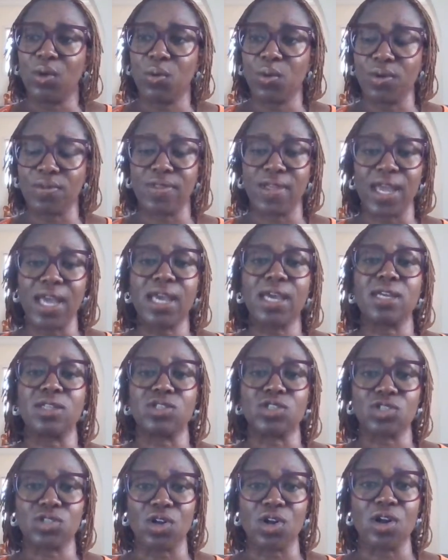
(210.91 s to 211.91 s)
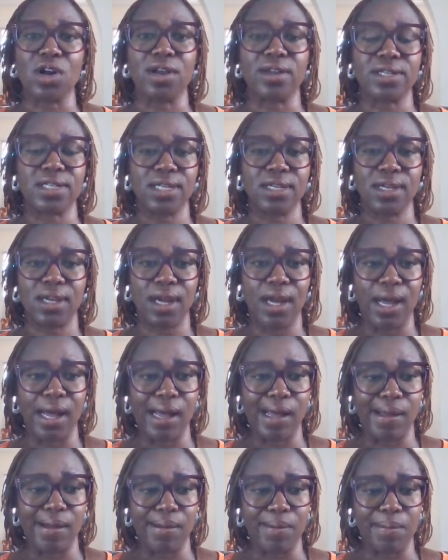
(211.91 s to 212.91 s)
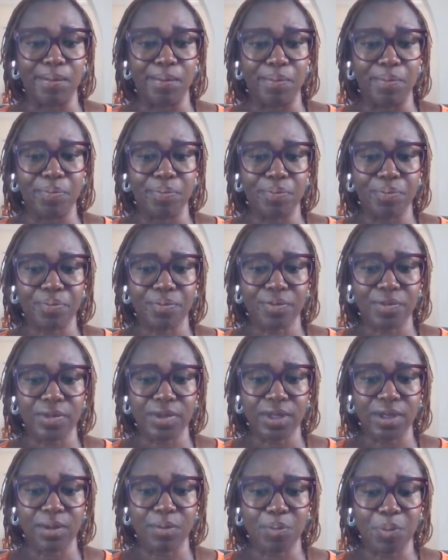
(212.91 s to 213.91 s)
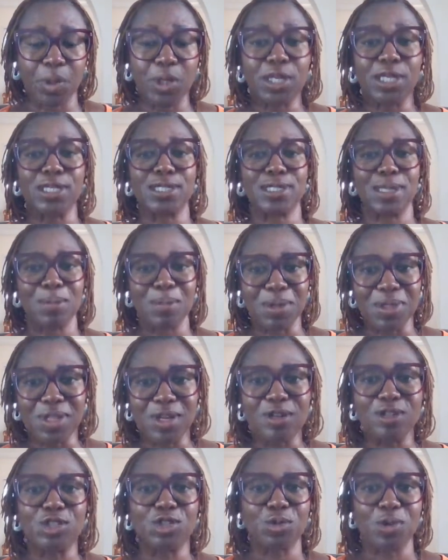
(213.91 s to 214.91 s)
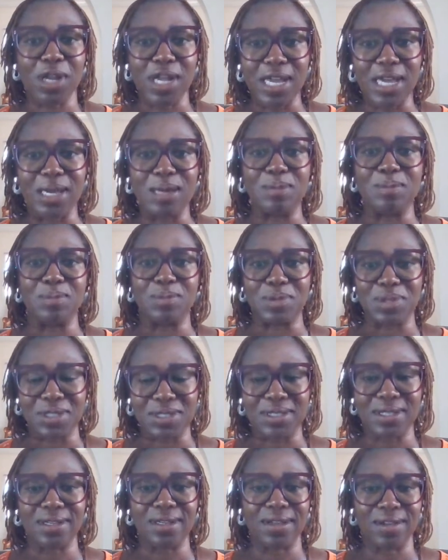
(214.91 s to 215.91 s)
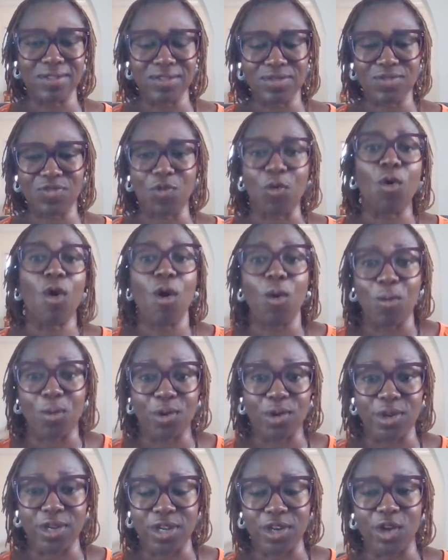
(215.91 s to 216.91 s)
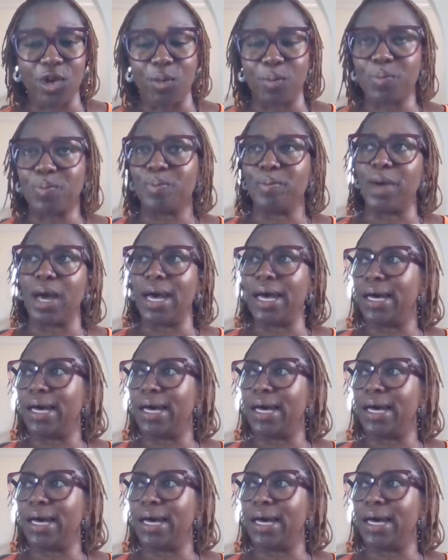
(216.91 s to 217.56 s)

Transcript: where they can start putting some of their dreams forward, you know,